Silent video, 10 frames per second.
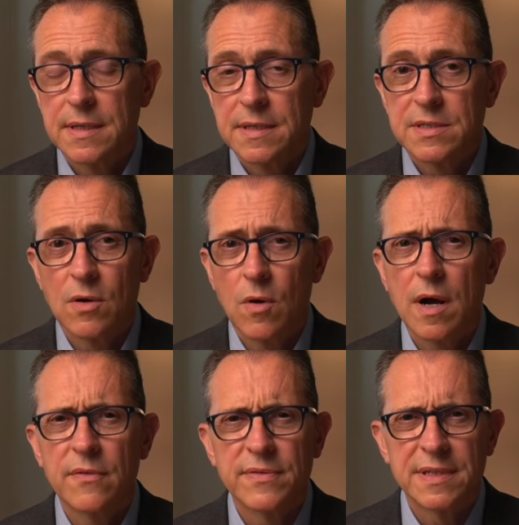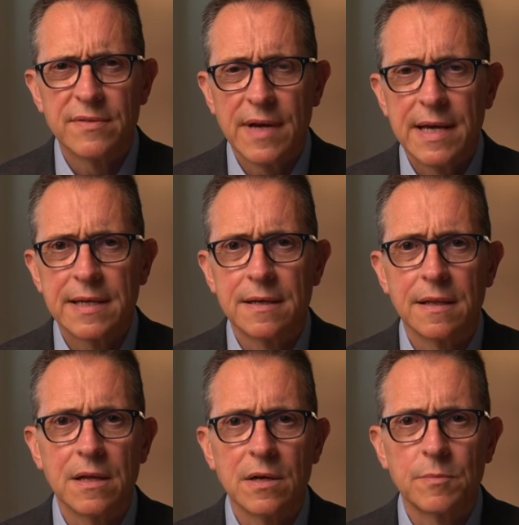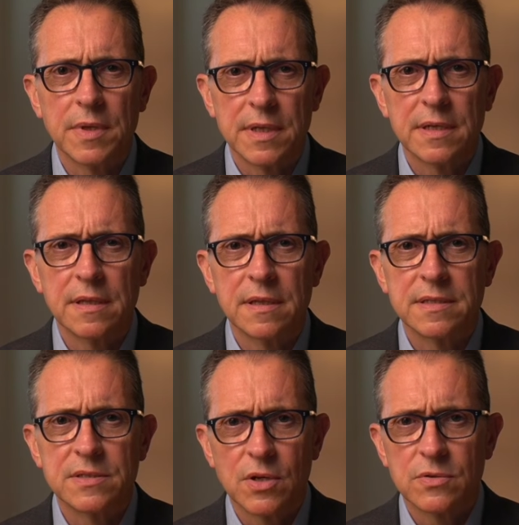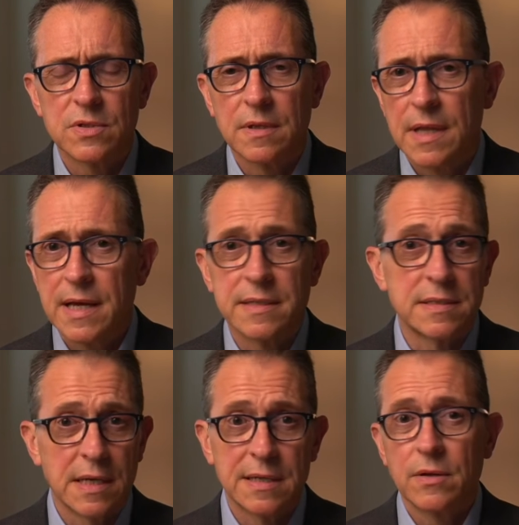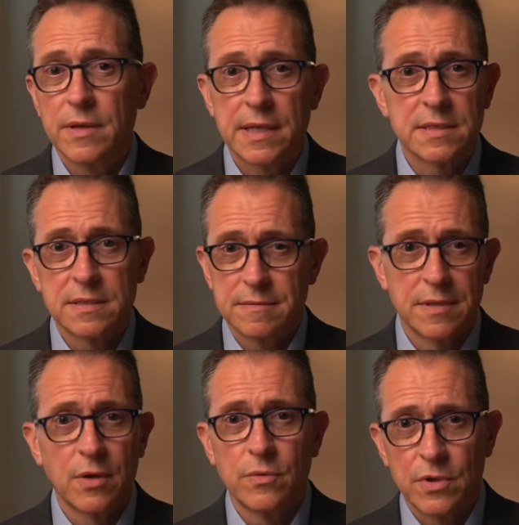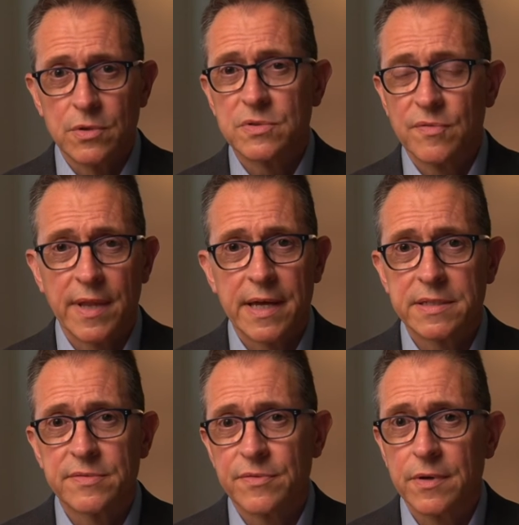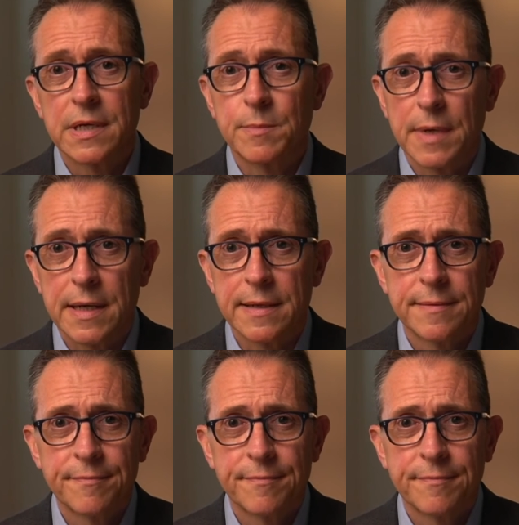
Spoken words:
so often divided along political and social lines, and I know that's no newsflash for anybody,